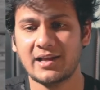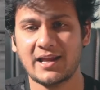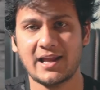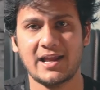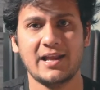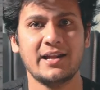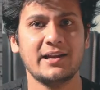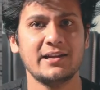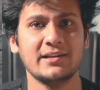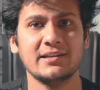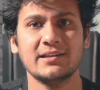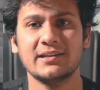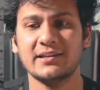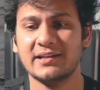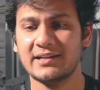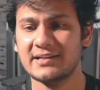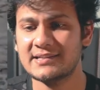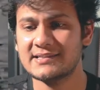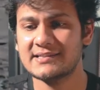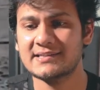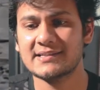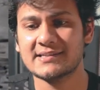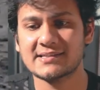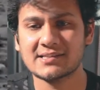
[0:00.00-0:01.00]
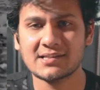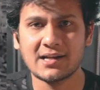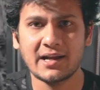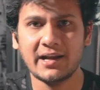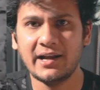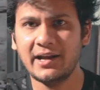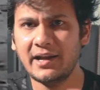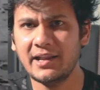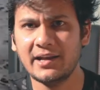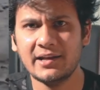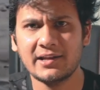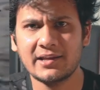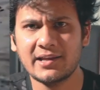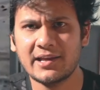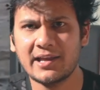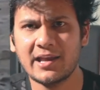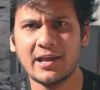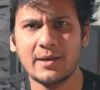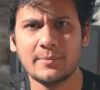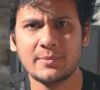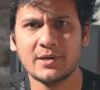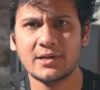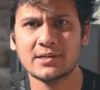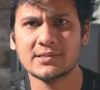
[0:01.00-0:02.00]
and it's just a hidden
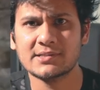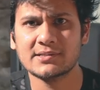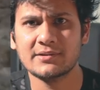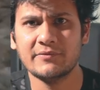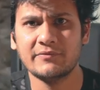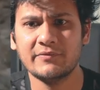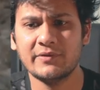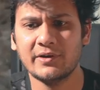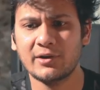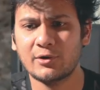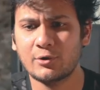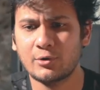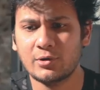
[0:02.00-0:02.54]
camera somewhere,